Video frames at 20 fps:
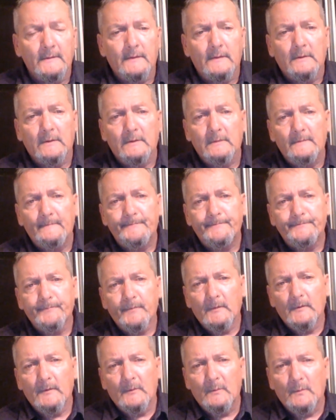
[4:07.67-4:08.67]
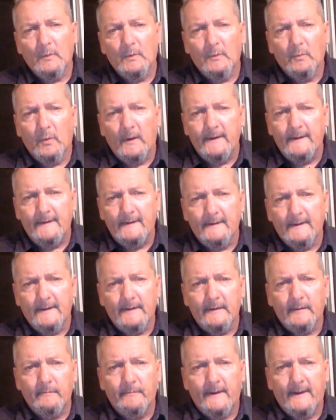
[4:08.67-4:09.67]
So we're waiting to
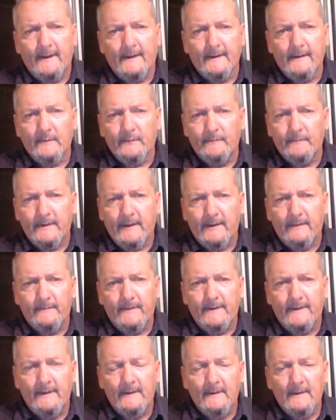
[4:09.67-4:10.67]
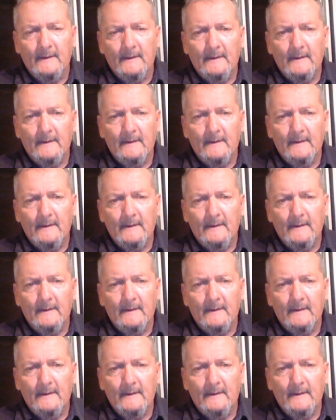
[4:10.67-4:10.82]
hear back if maybe